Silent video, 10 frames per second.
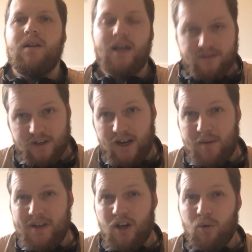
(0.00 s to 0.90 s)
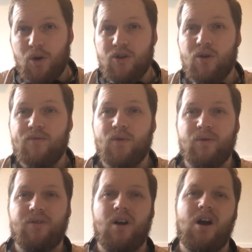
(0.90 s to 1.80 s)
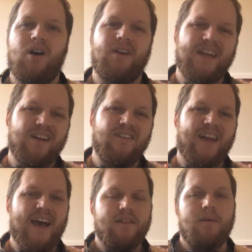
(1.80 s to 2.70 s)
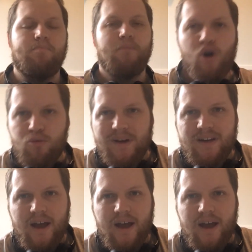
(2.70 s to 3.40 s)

Like I said, let me know what your thoughts are on England at the moment.